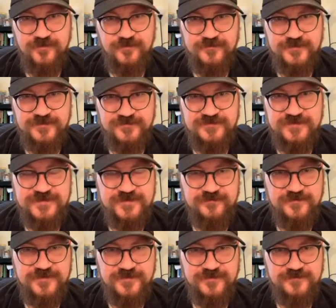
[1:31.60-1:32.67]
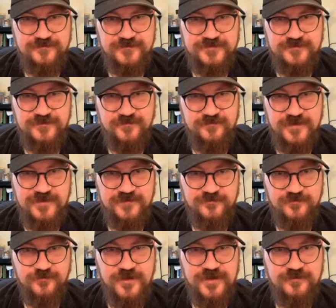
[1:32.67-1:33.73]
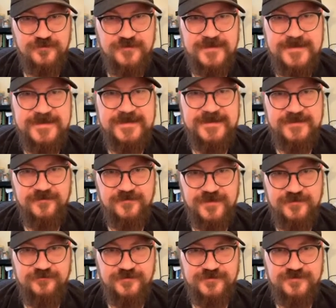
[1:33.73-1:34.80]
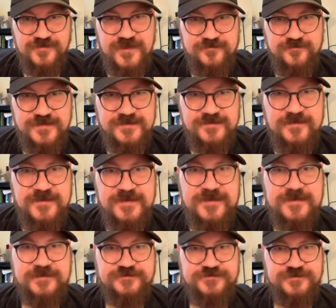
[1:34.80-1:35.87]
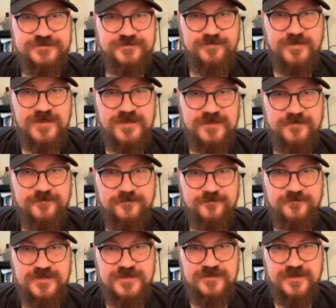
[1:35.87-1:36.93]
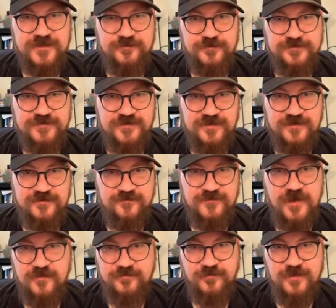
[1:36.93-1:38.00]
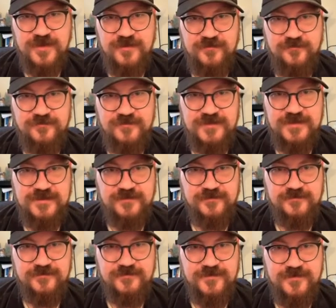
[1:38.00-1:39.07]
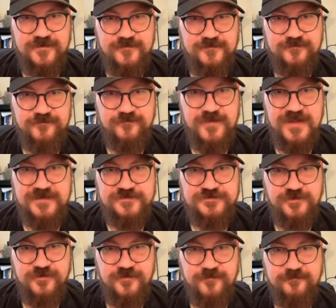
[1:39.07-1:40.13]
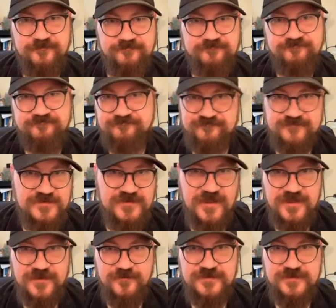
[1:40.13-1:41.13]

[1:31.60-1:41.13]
on this team because of its combined ground electric typing, just by being able to kind of hop around and manage our time